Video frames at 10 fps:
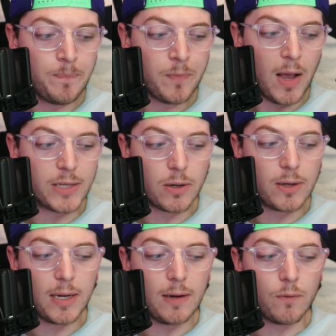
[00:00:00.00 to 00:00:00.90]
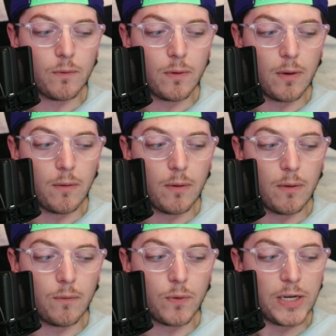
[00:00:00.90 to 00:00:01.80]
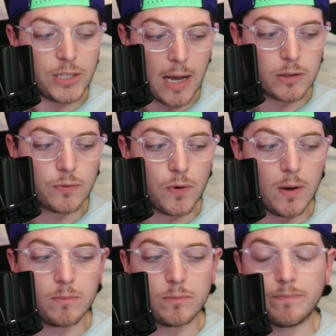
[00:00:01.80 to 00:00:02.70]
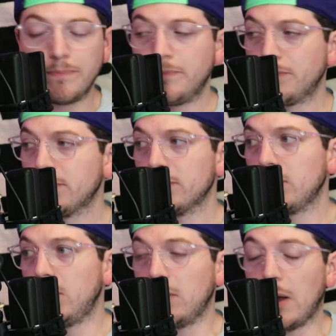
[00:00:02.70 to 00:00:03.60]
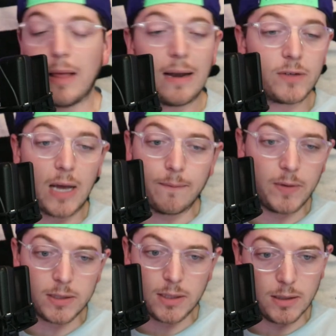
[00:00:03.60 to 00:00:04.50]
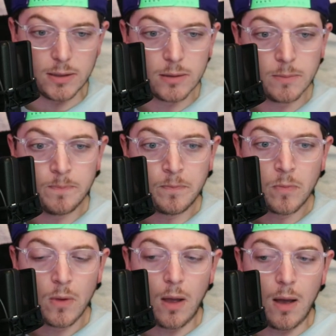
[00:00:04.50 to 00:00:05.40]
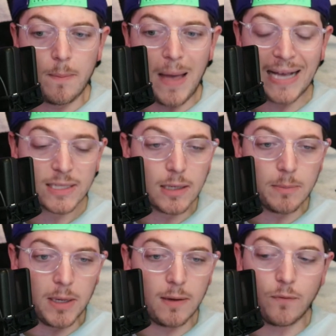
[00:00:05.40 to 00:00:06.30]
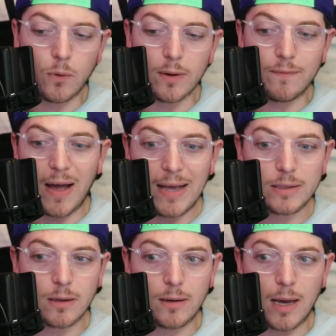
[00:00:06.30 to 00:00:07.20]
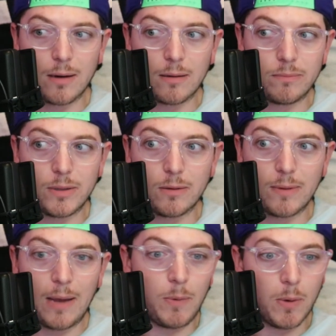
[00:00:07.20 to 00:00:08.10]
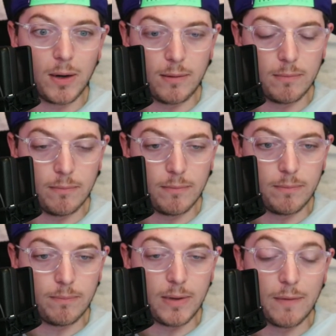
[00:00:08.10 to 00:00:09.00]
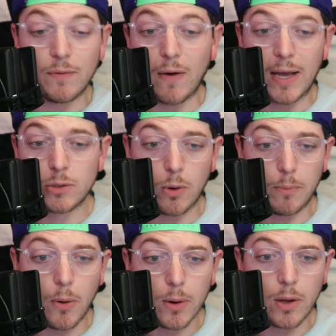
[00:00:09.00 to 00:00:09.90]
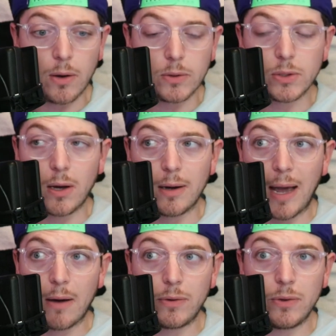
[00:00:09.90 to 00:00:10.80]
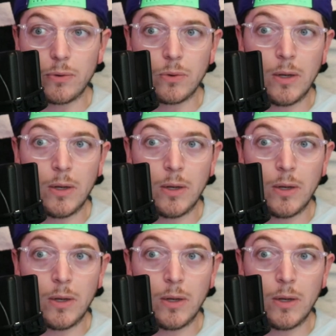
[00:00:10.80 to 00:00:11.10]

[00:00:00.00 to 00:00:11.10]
I started getting reach outs from, a lot of top VCs, asking me for advice on how to, hey, we want to give advice to our portcos on how to,